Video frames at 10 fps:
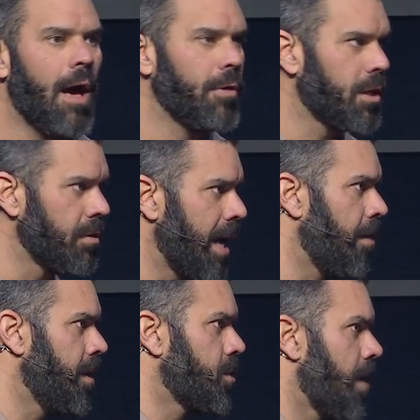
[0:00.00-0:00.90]
I would go
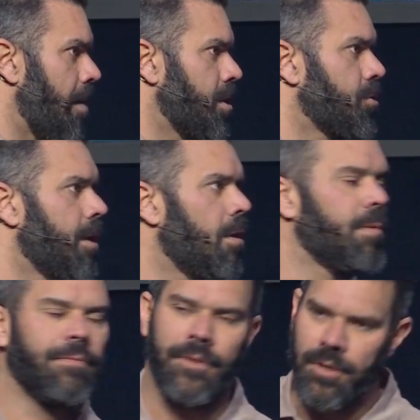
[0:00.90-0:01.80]
down this rabbit trail,
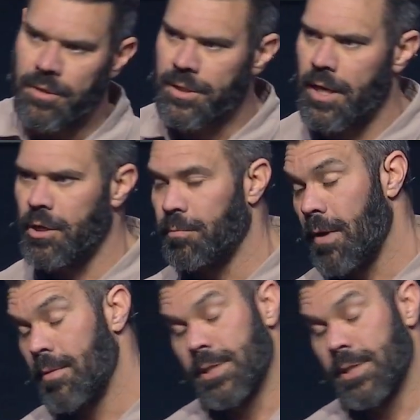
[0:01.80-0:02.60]
but for your sake, you're probably